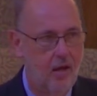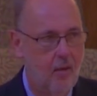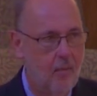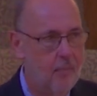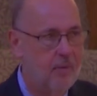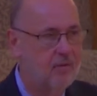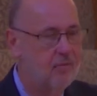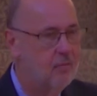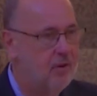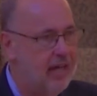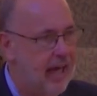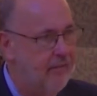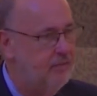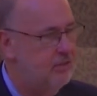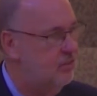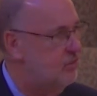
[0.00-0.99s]
But we have
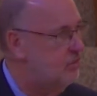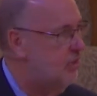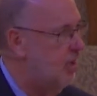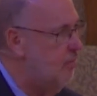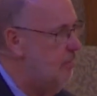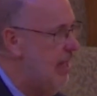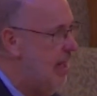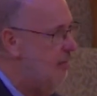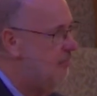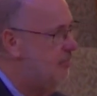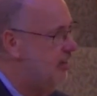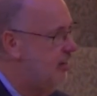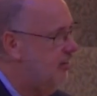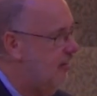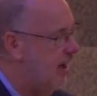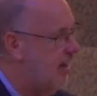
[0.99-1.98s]
to somehow
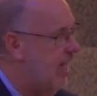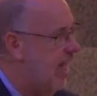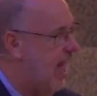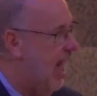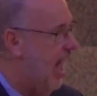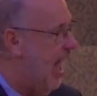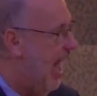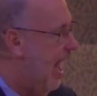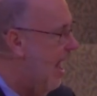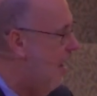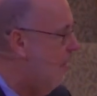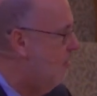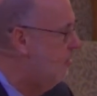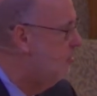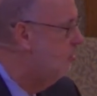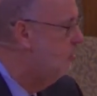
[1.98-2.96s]
figure out how
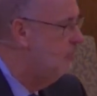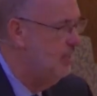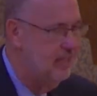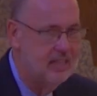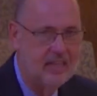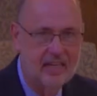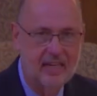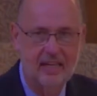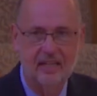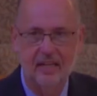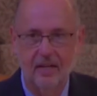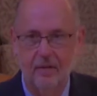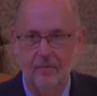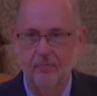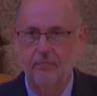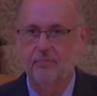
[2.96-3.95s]
do we get,
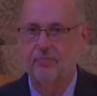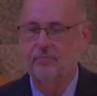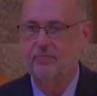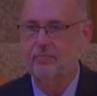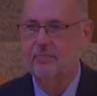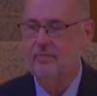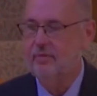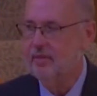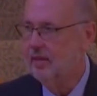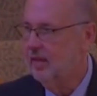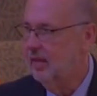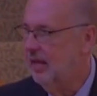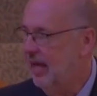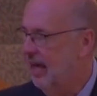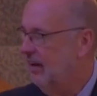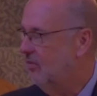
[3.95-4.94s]

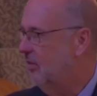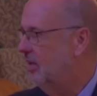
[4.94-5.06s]
how do we